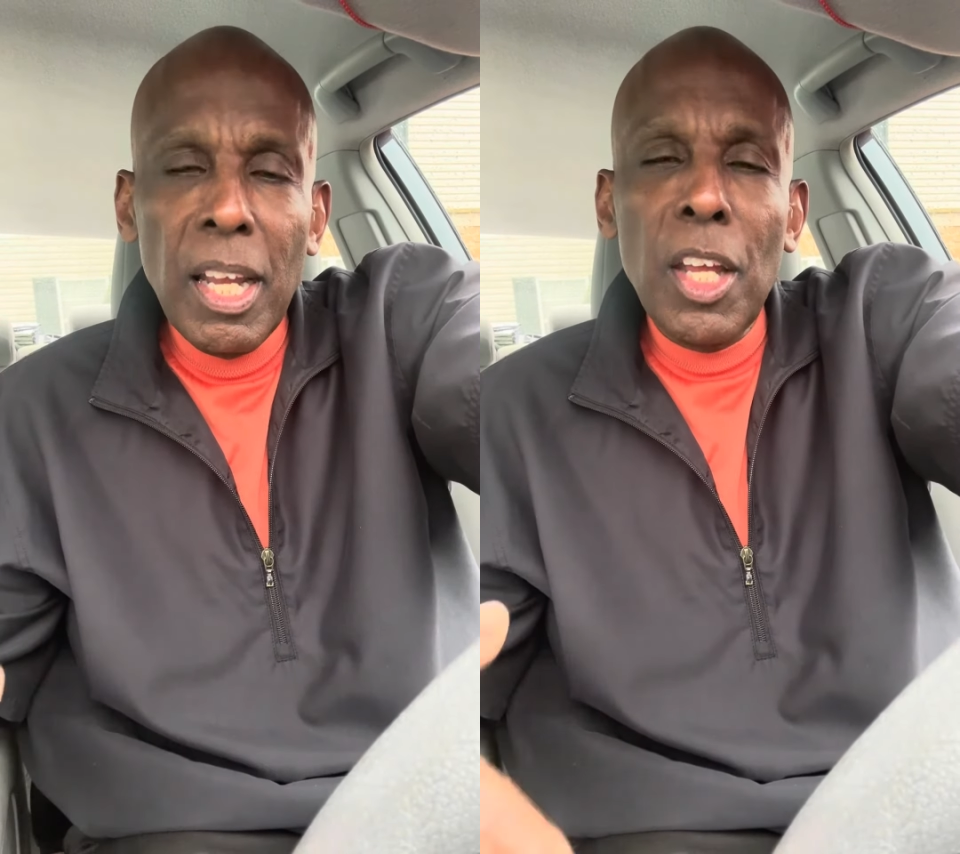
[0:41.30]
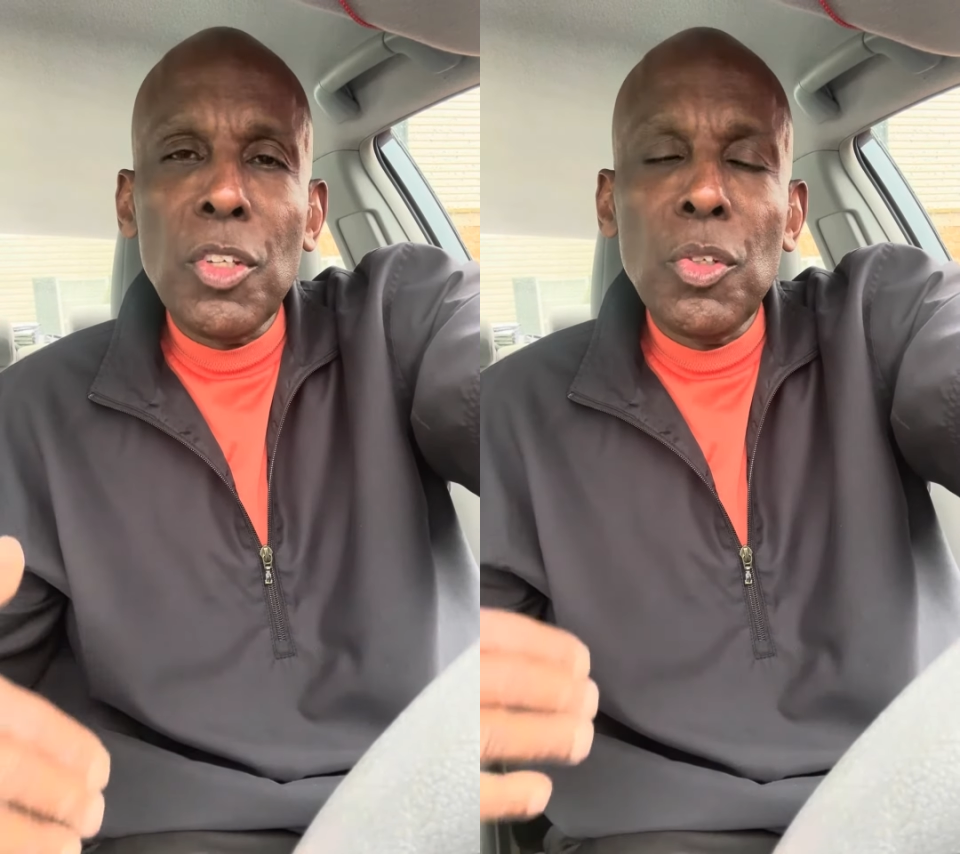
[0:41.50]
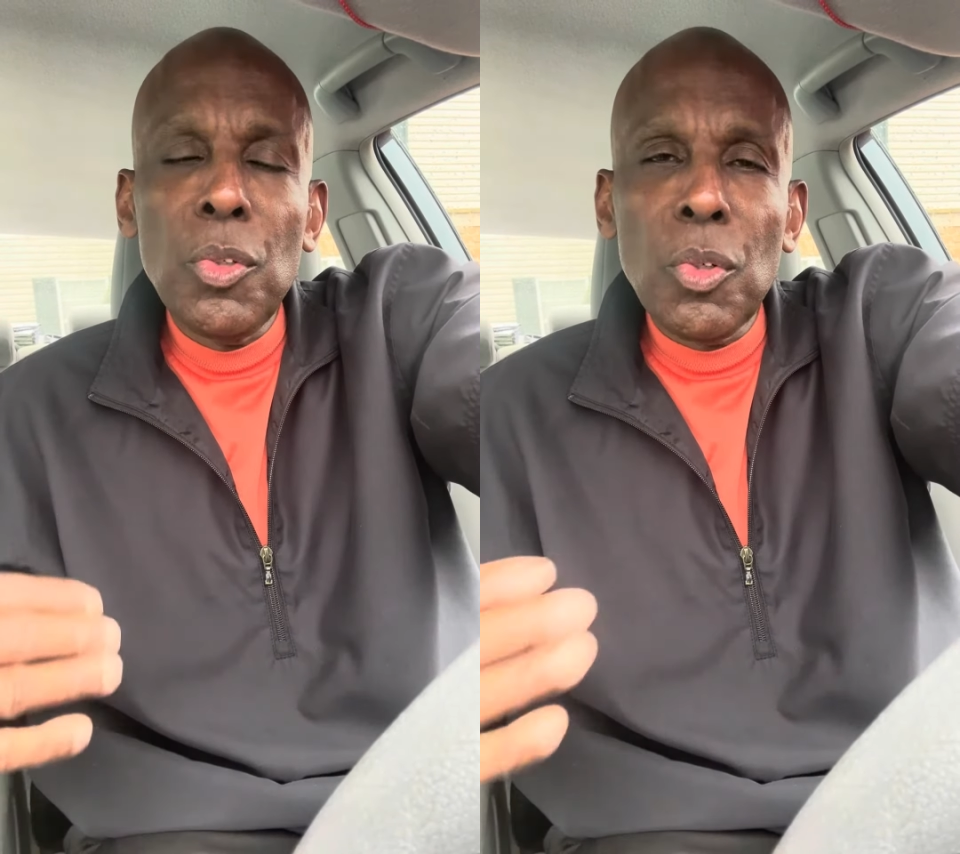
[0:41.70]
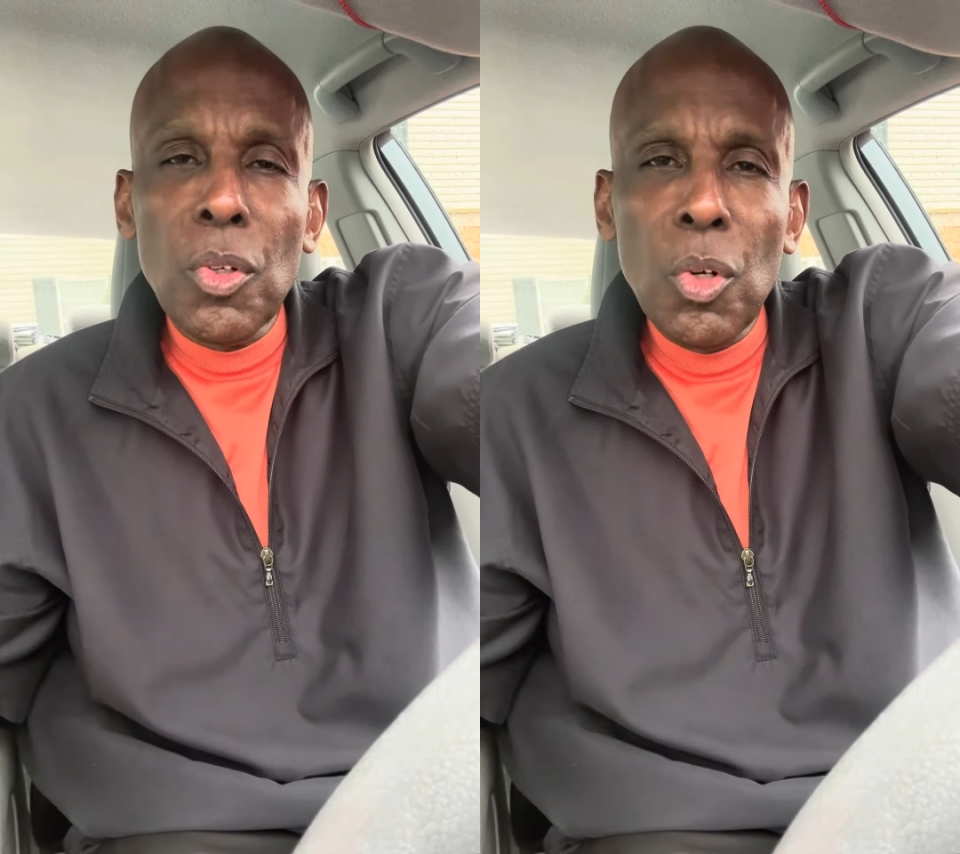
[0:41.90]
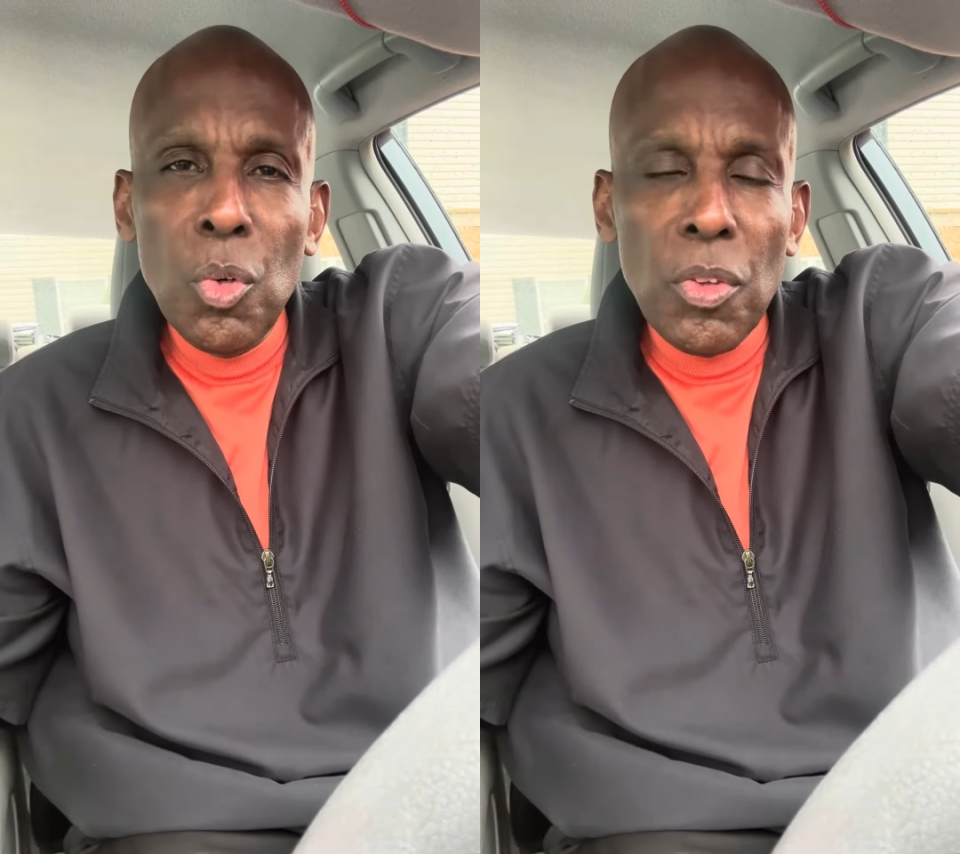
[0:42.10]
and you don't
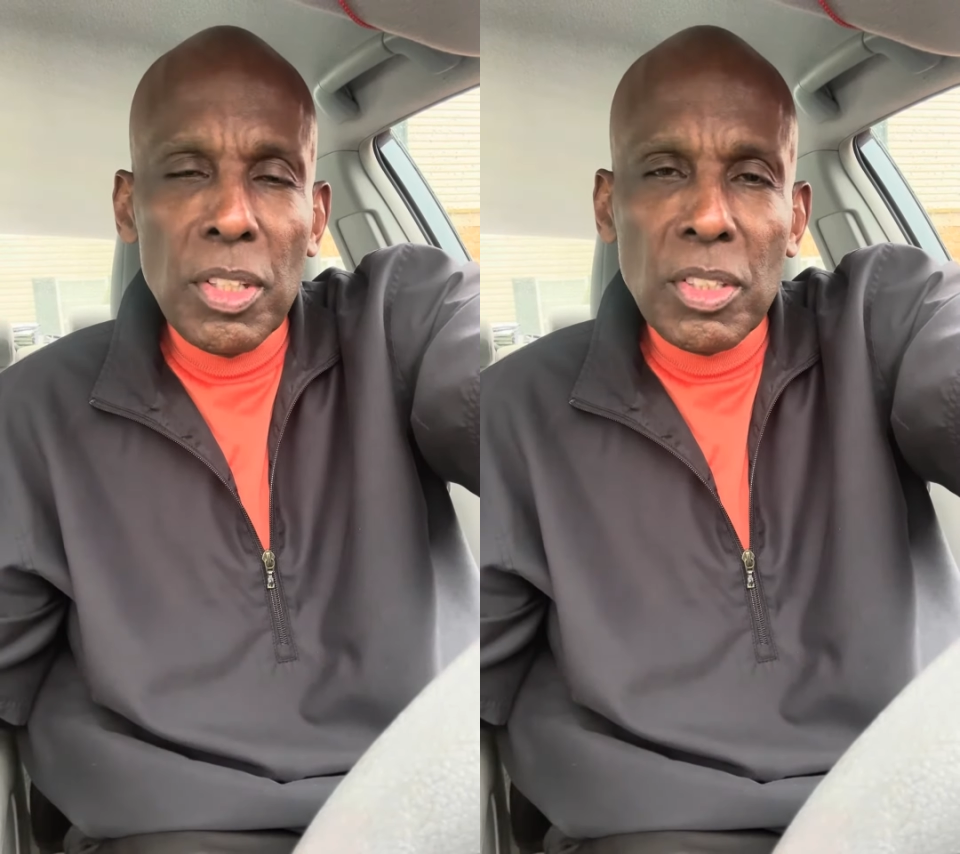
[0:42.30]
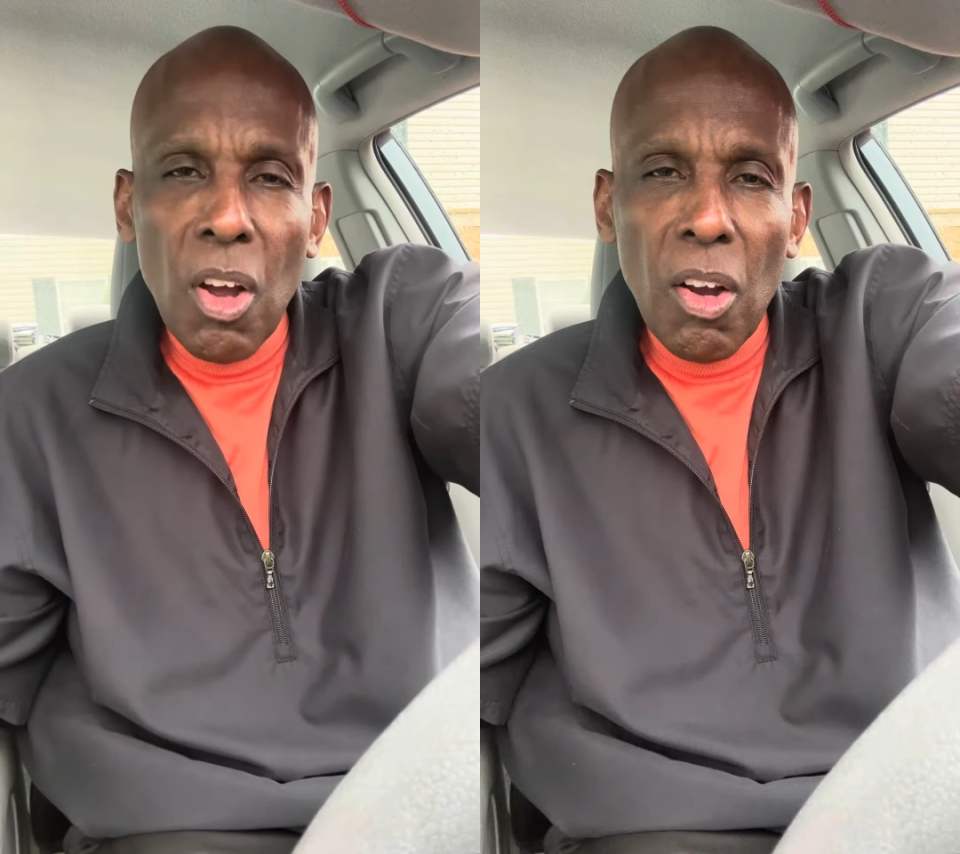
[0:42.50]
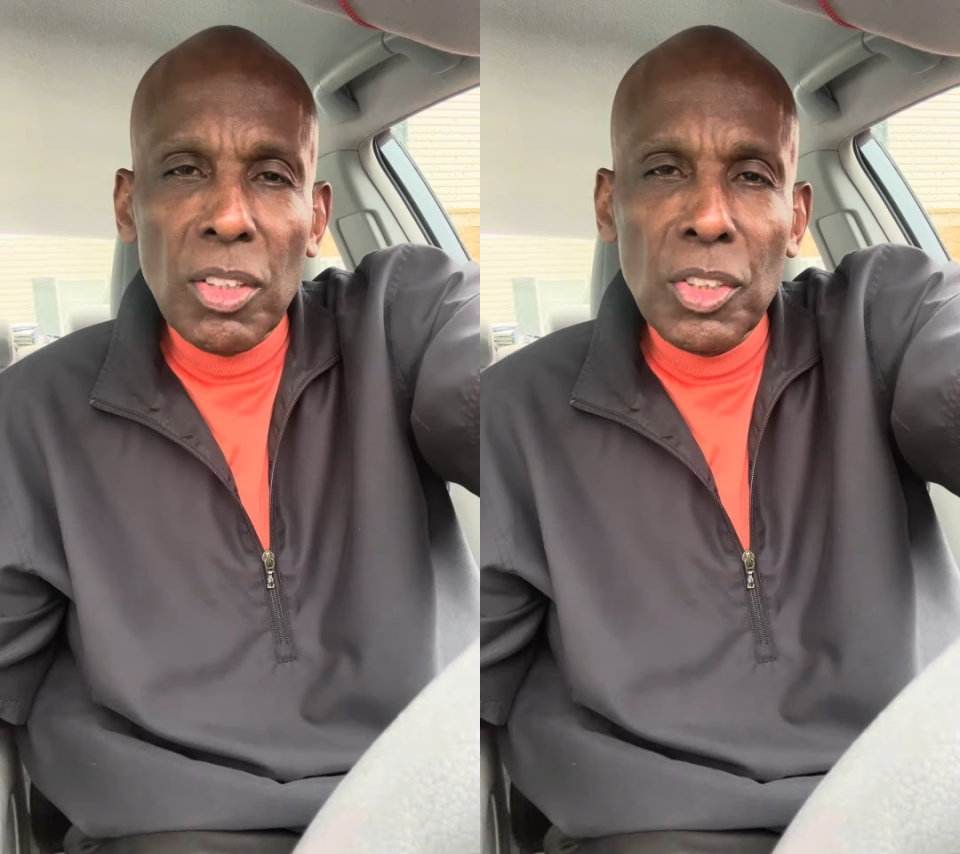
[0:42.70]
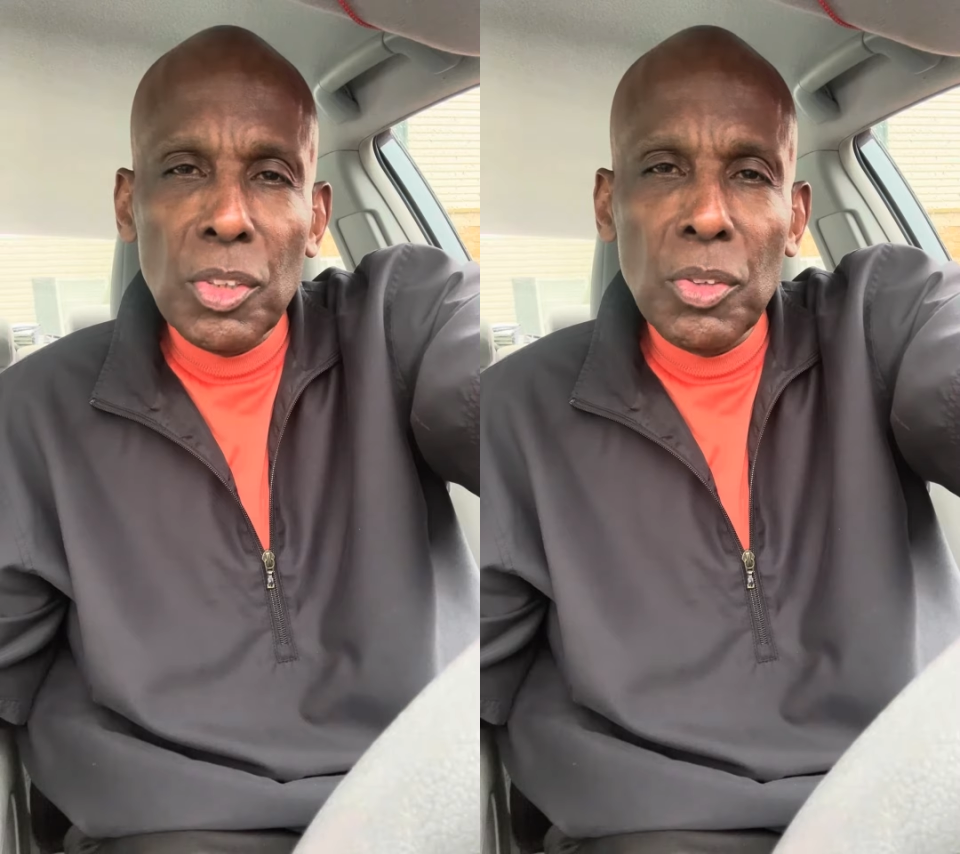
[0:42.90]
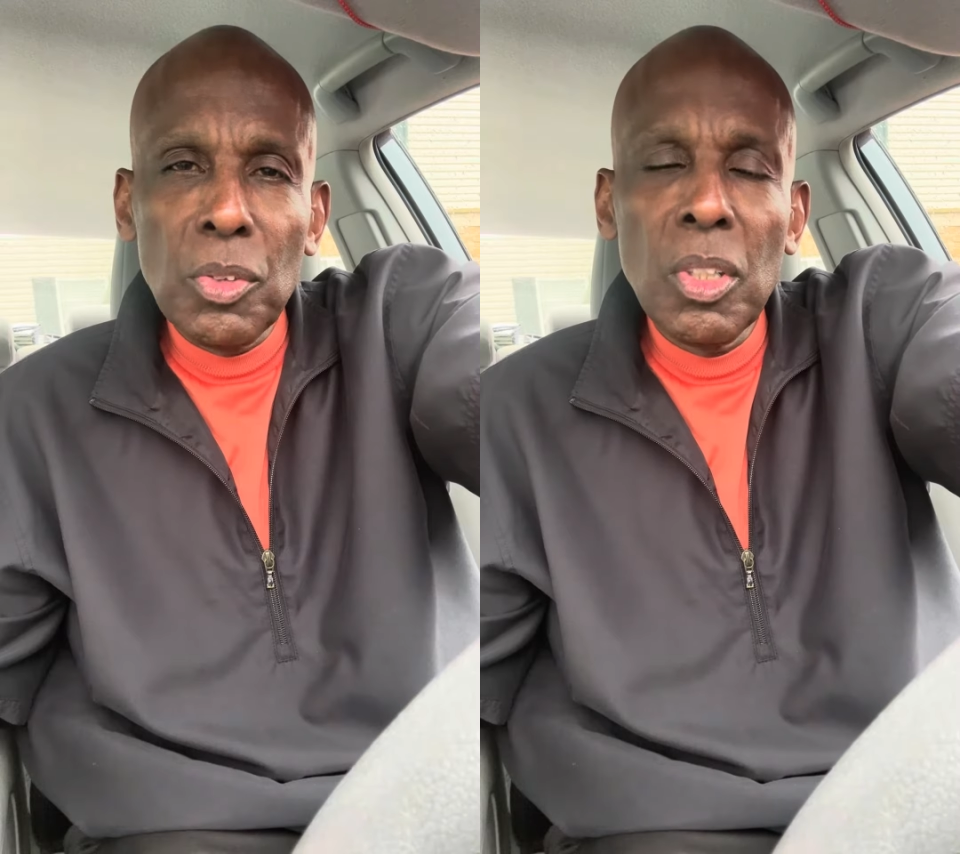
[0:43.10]
know who they're talking
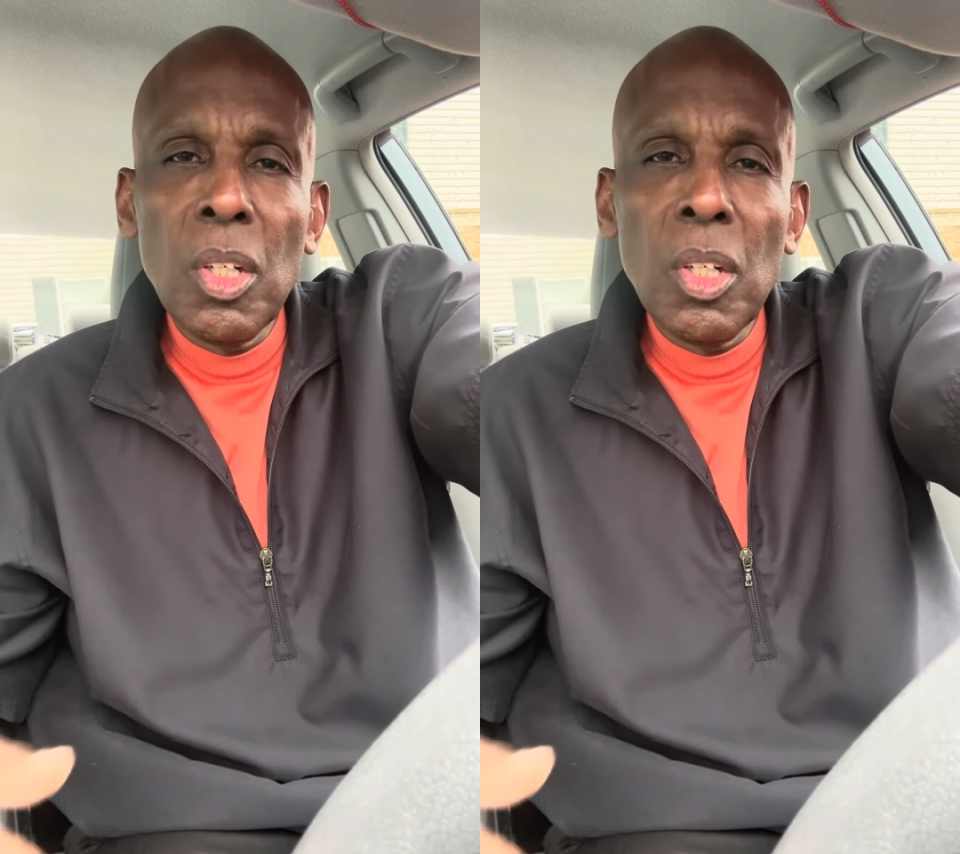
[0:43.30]
to,